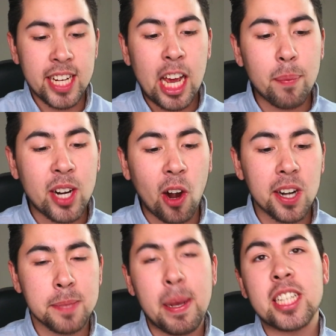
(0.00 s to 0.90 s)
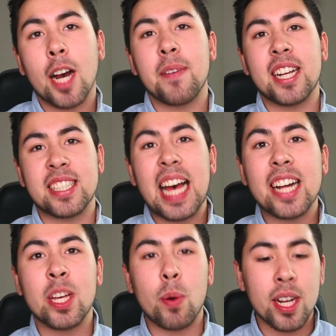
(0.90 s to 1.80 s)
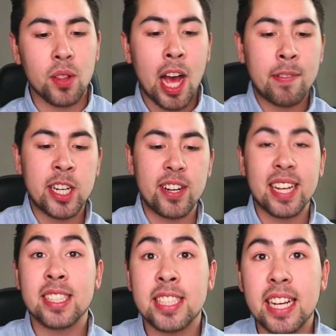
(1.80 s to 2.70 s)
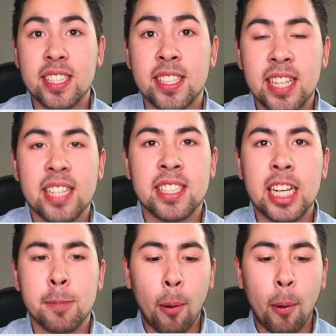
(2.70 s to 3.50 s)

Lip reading: Makar has picked up exactly where he left. He already has 6 assists, 6